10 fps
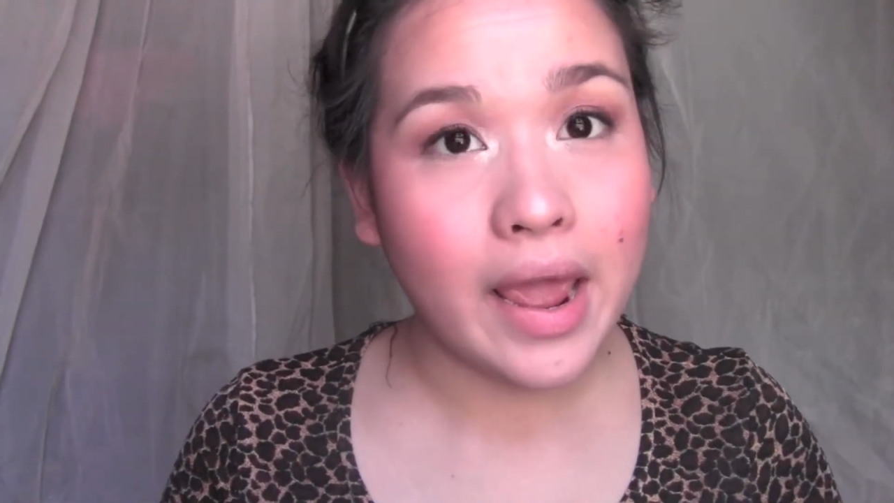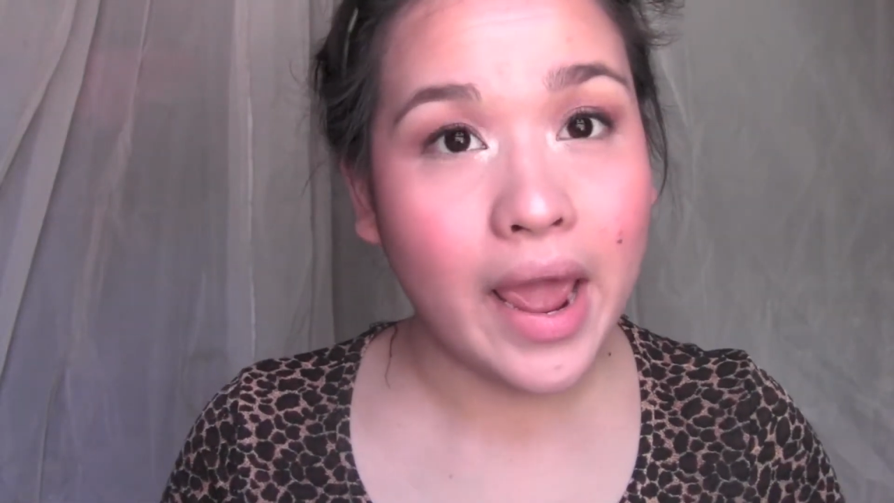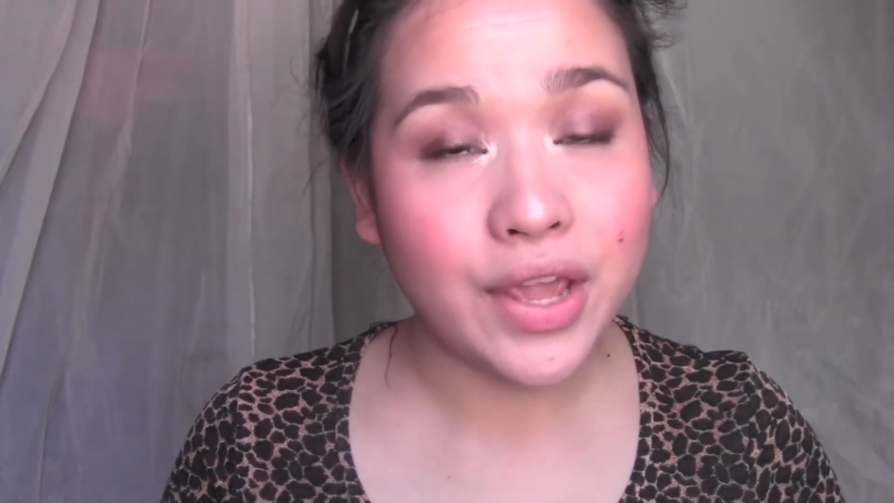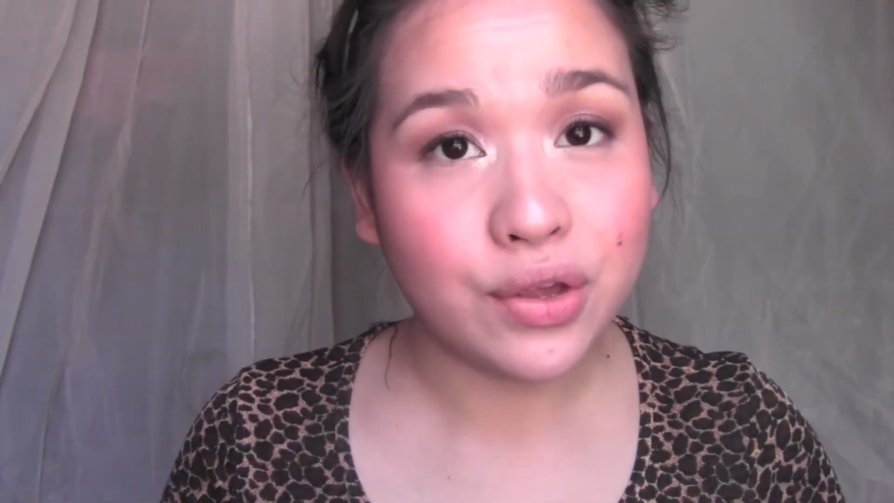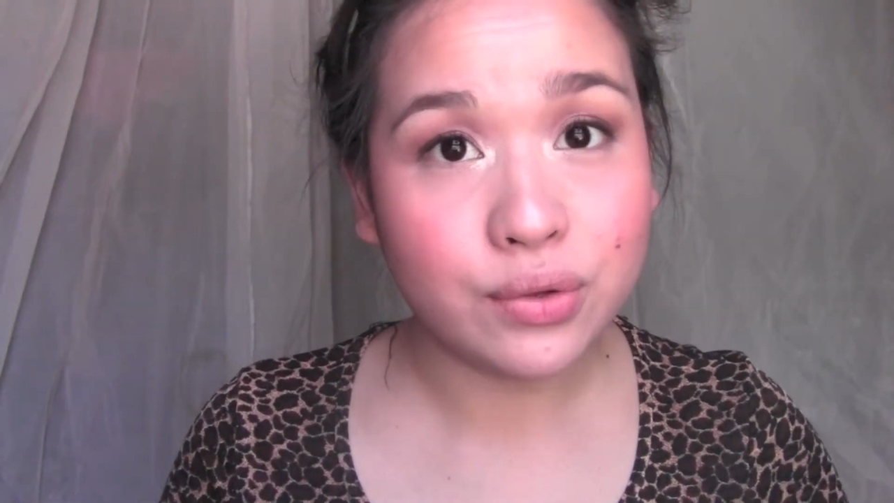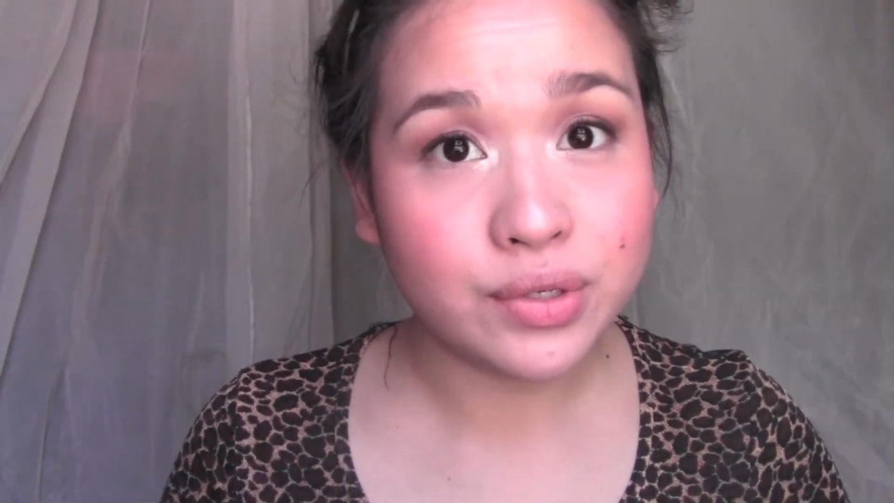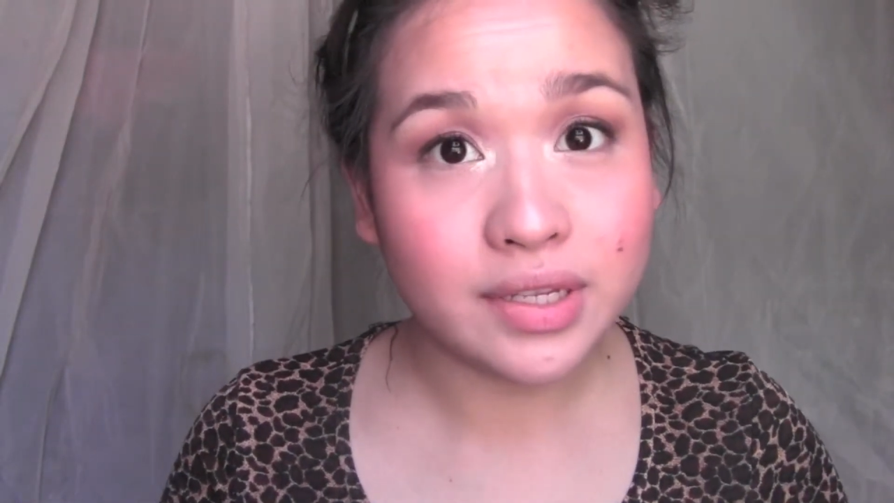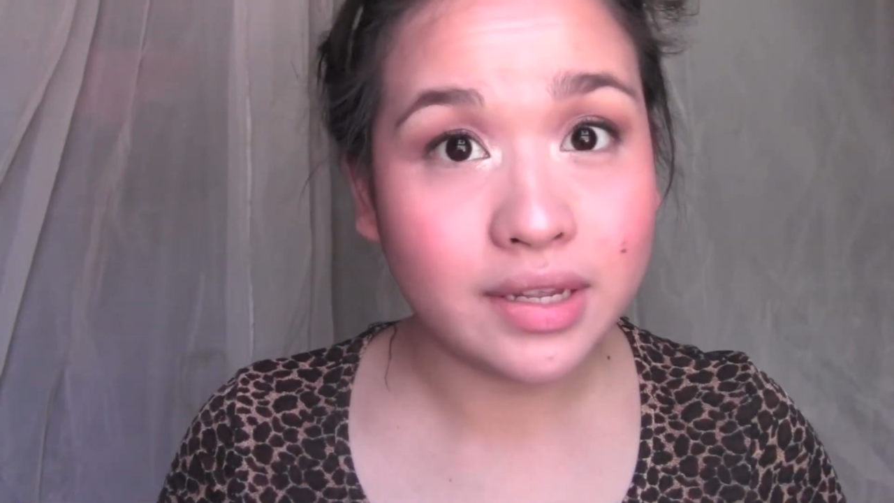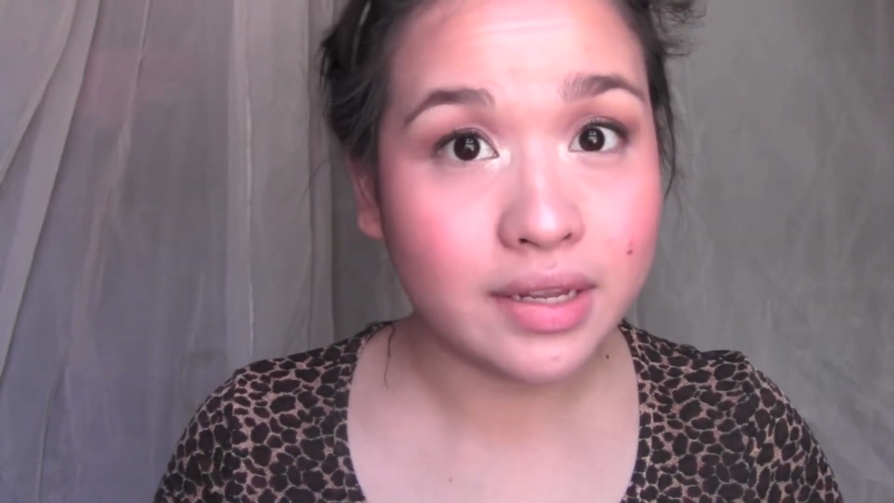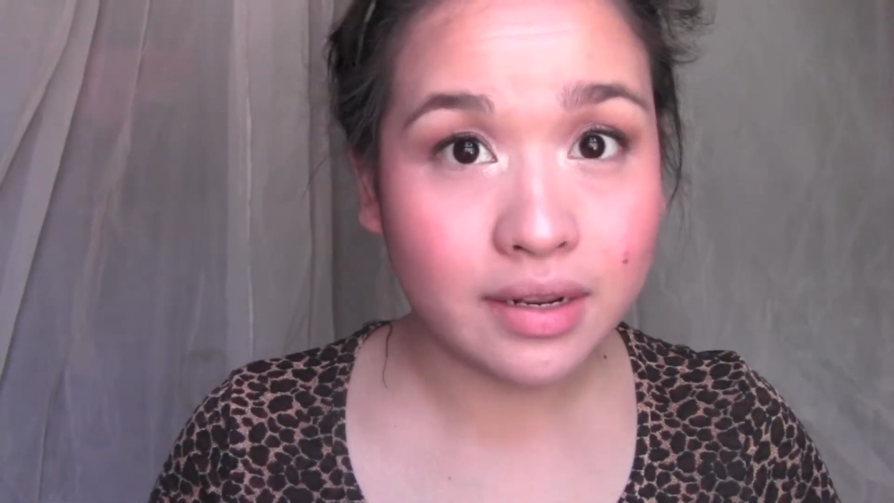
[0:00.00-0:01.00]
I use
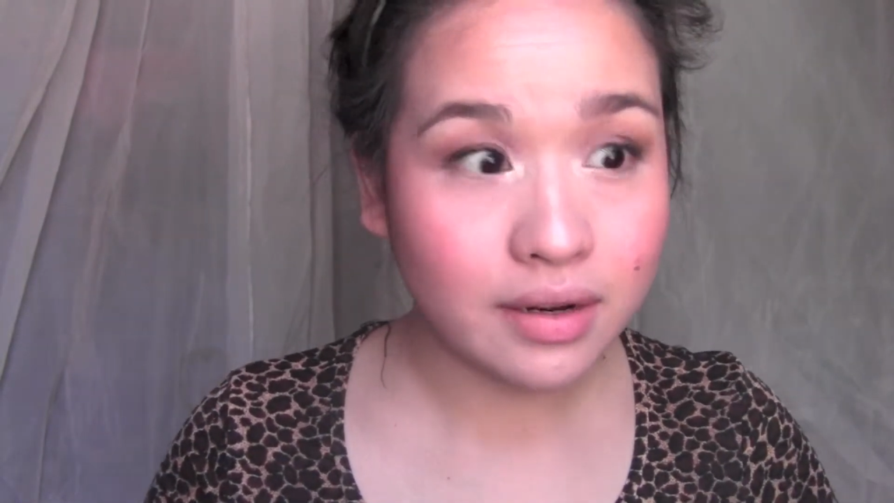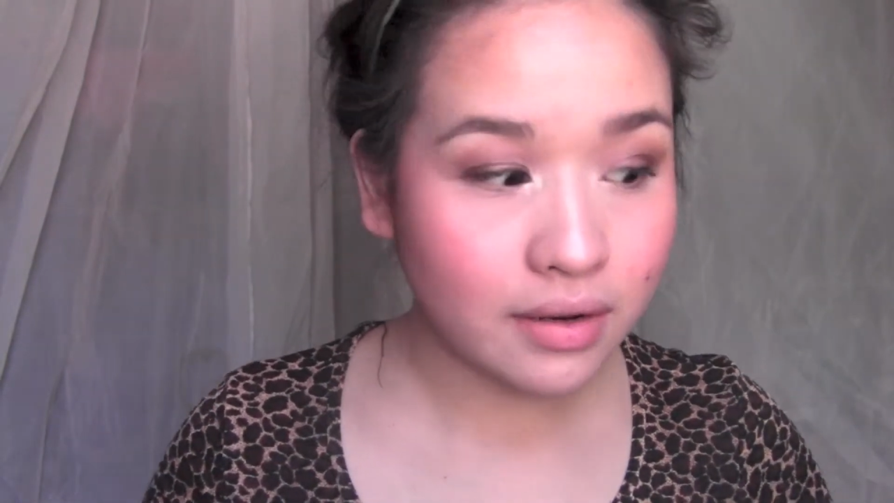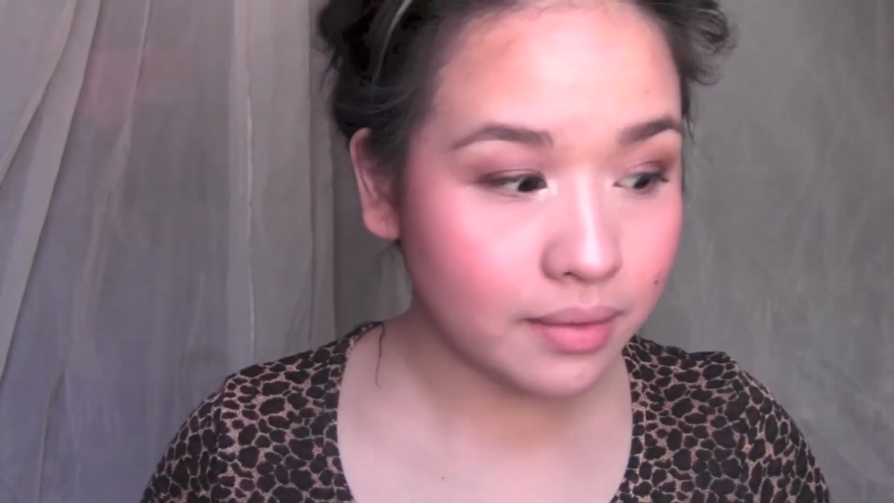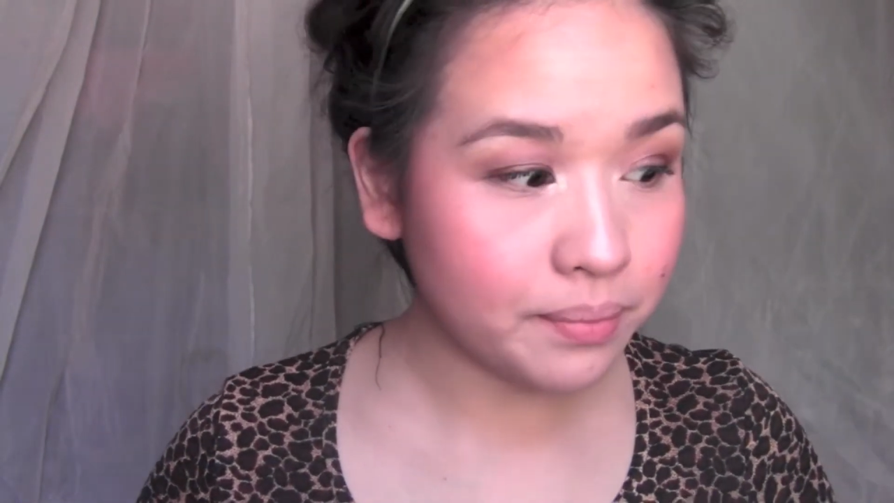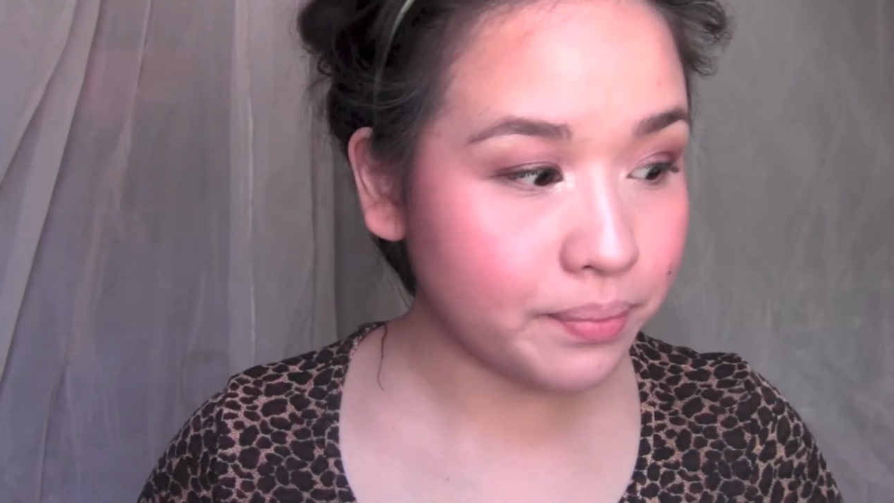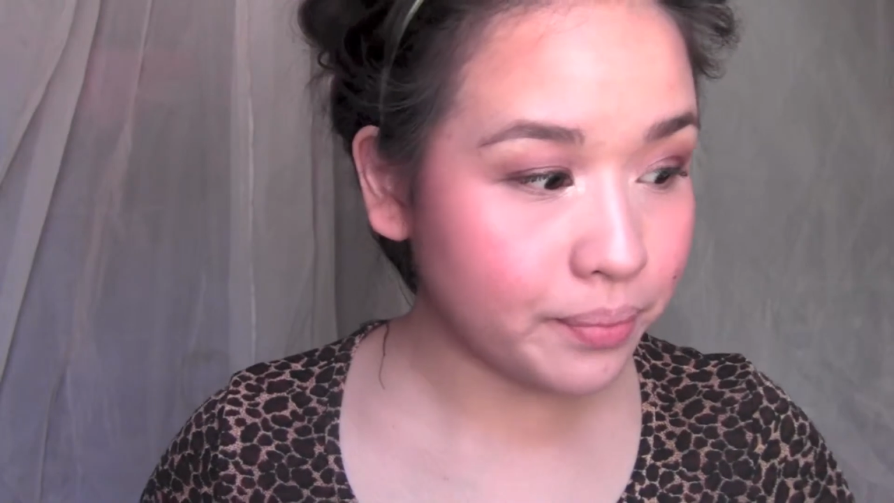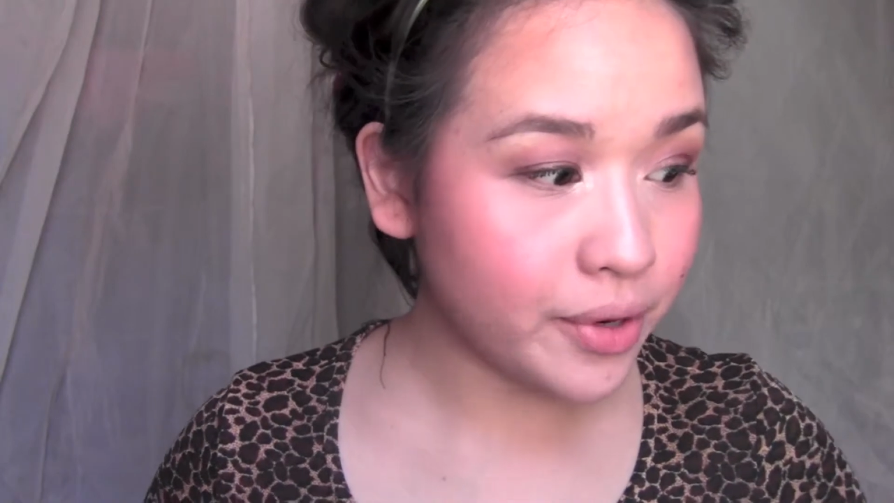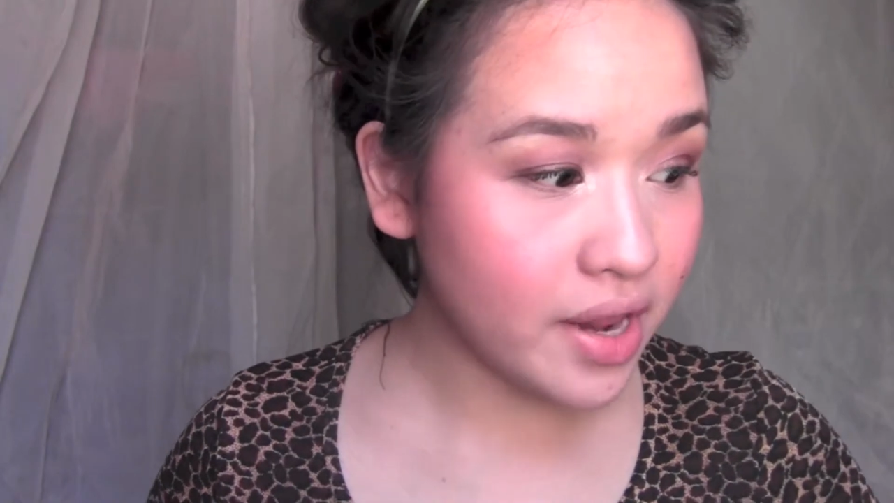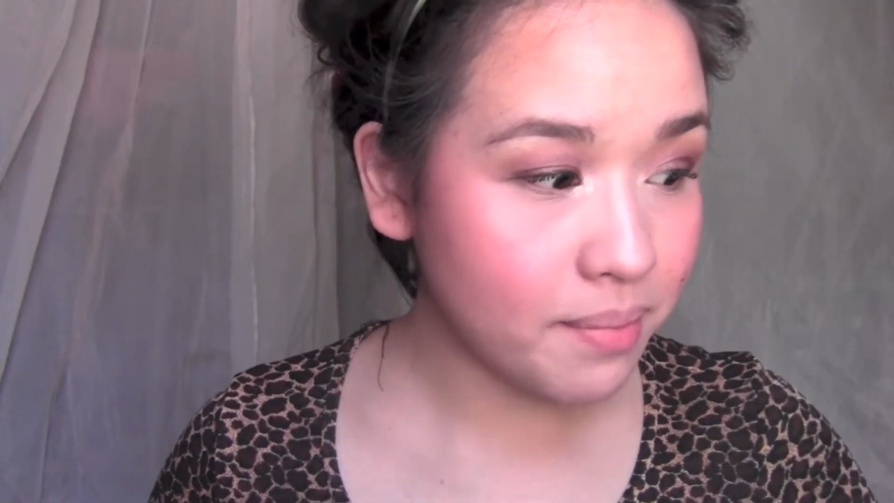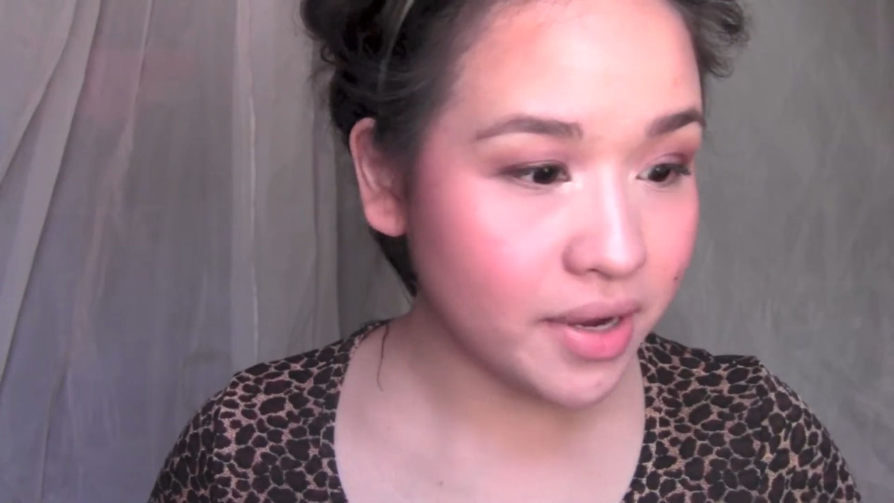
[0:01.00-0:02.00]
it
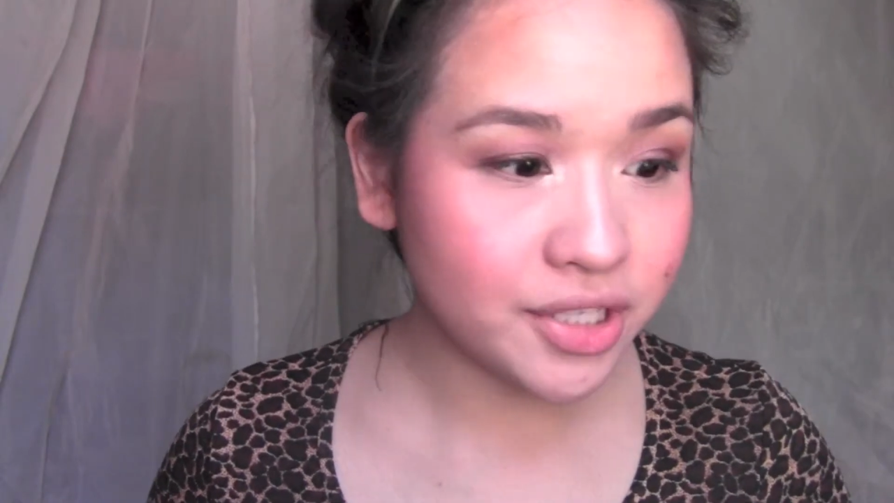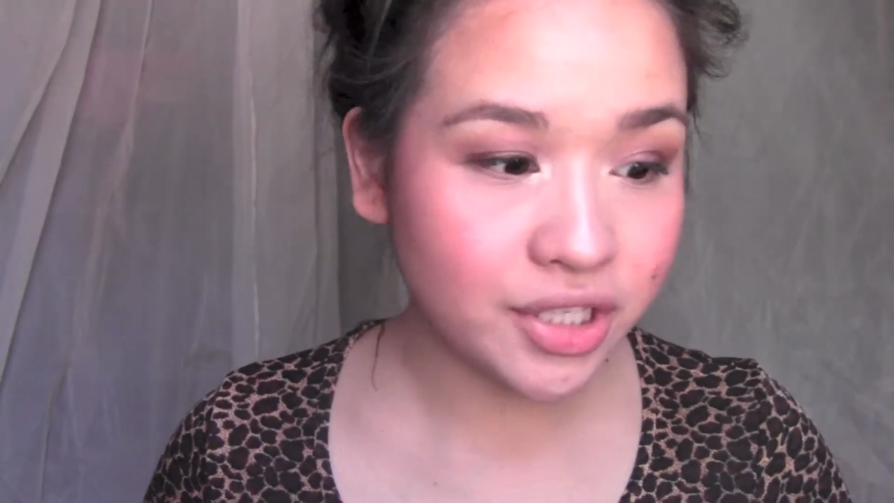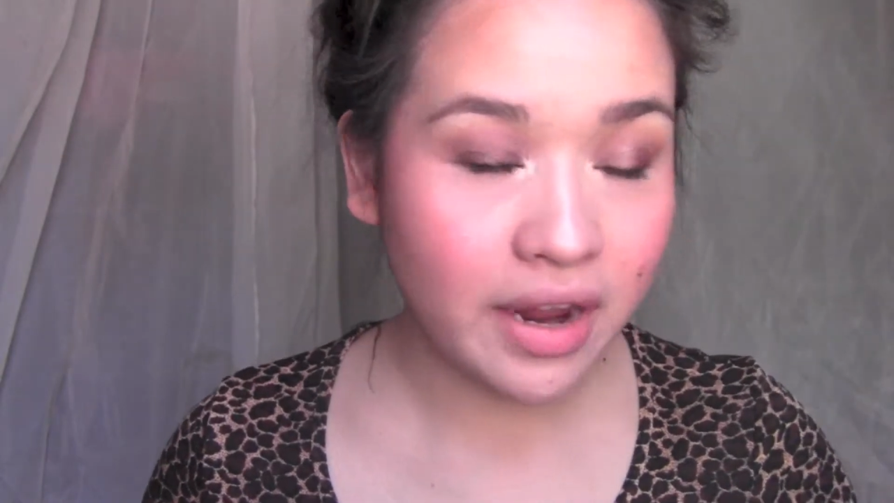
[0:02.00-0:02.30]
pretty much